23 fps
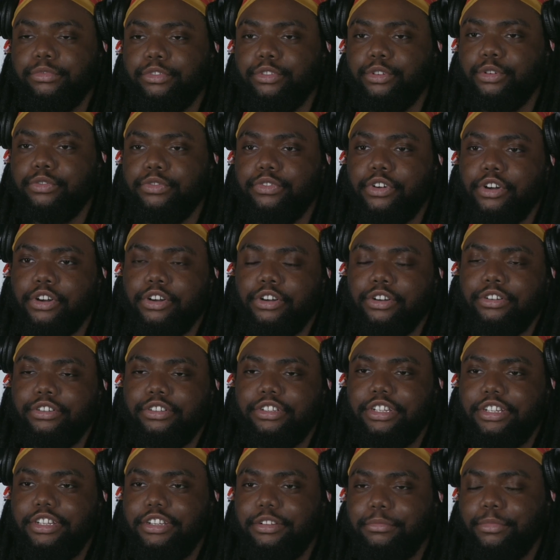Grove Hall,
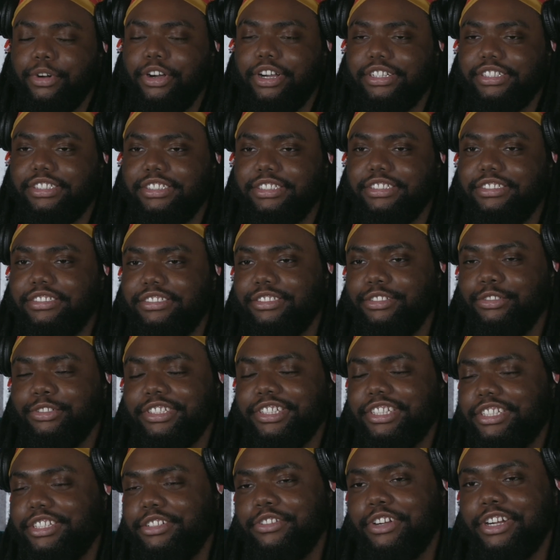Boston,
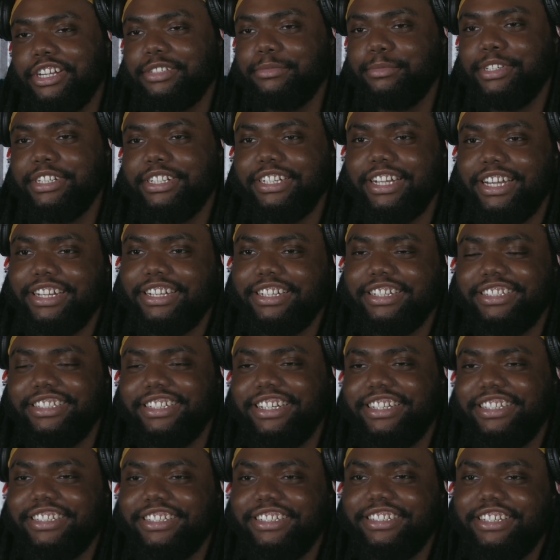Dorchester, Roxbury, kind of
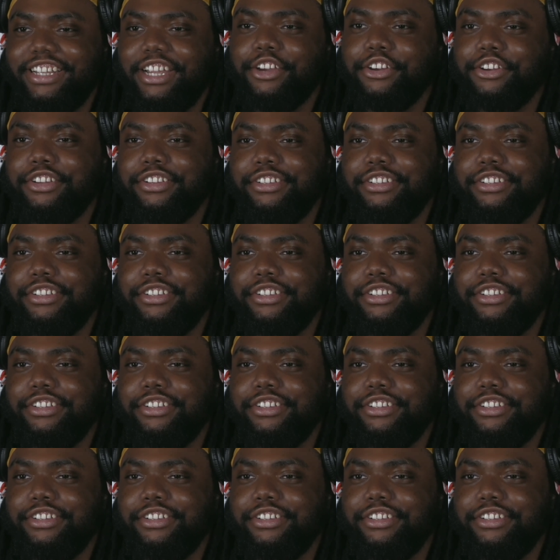adjacent area.